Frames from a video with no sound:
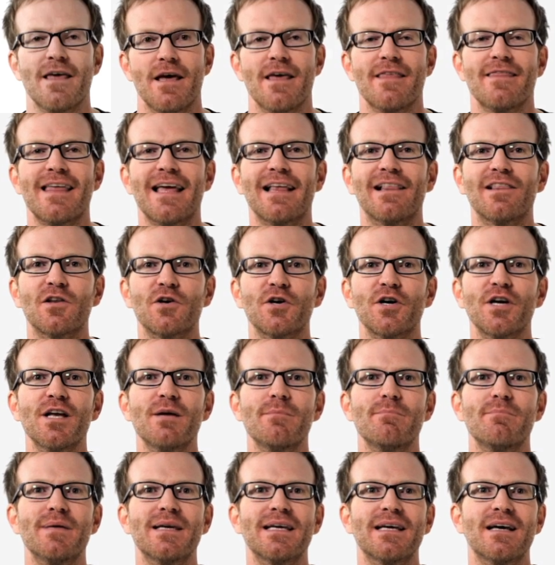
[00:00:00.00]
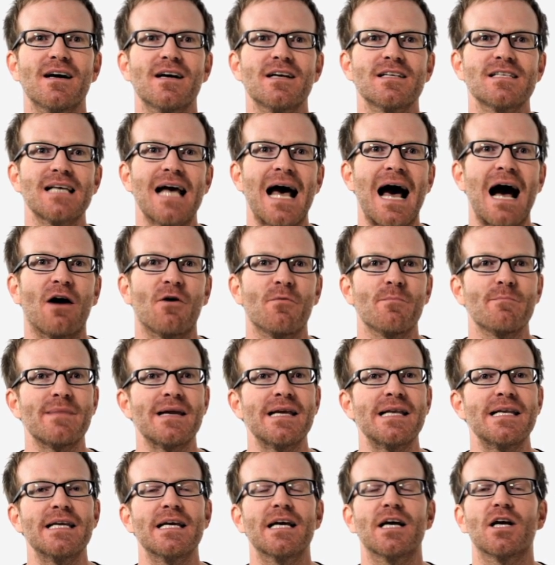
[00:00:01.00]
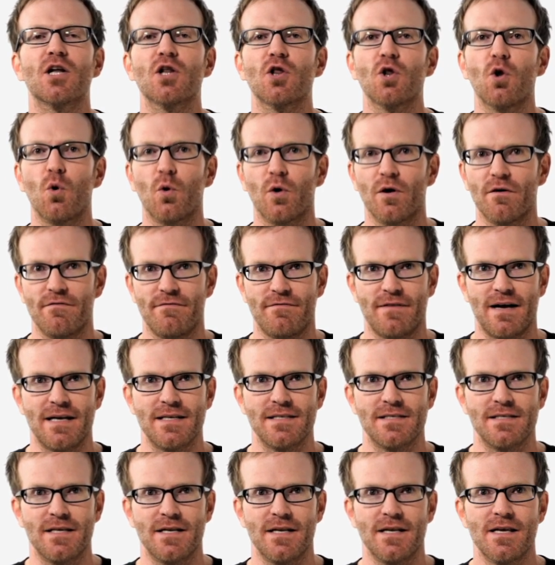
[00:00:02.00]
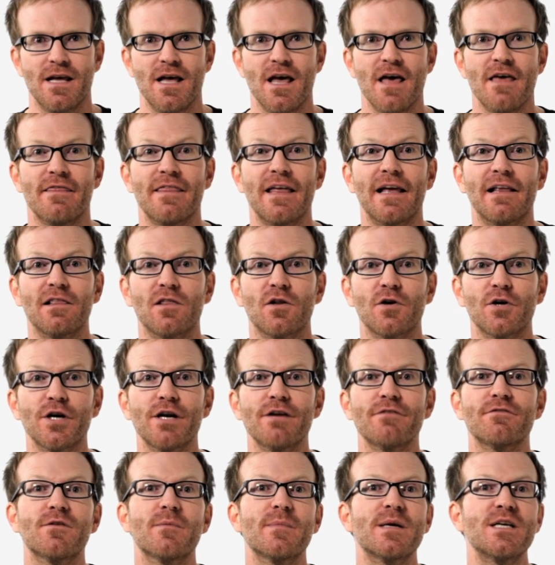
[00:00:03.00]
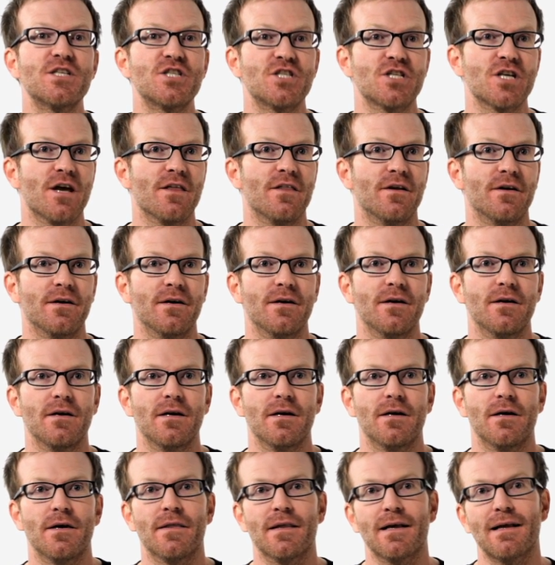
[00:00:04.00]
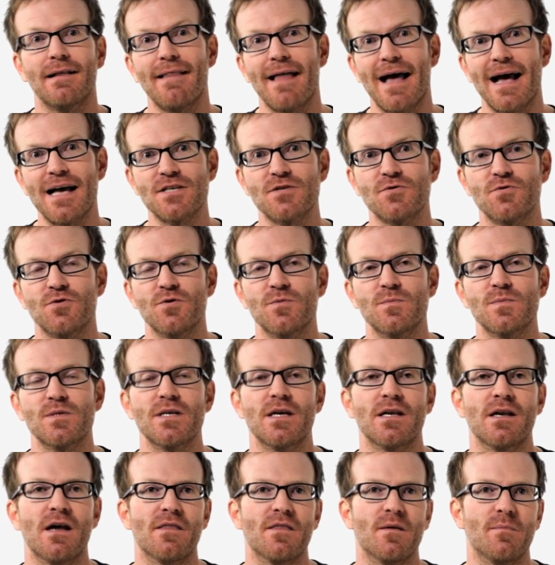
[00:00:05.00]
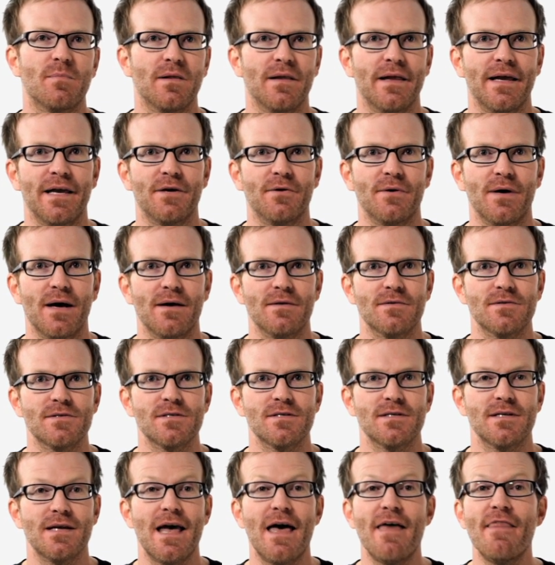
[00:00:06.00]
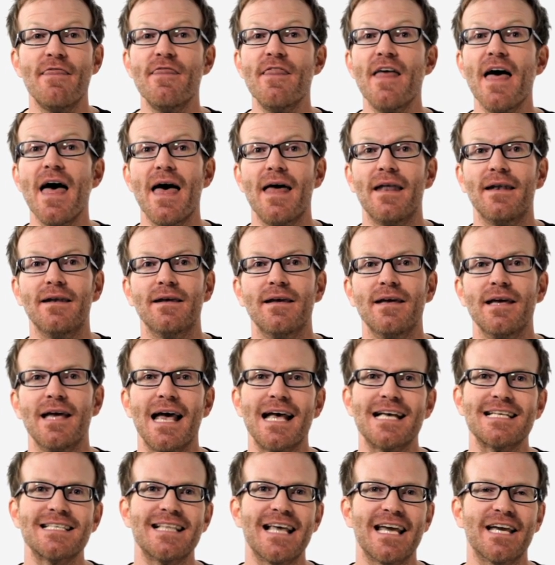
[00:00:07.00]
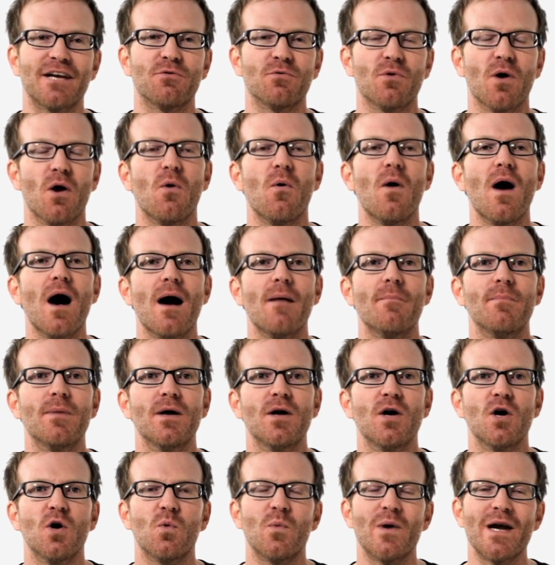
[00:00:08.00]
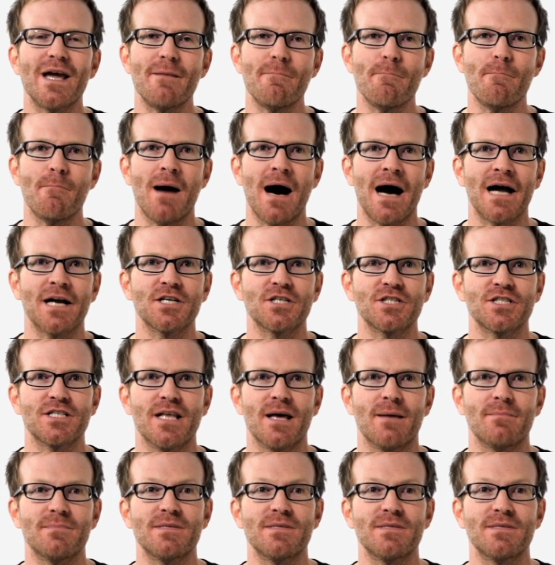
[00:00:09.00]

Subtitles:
They learn it because our media glorifies it. They learn it from each other in the classrooms and on the playgrounds. And then, as they grow up, we admonish them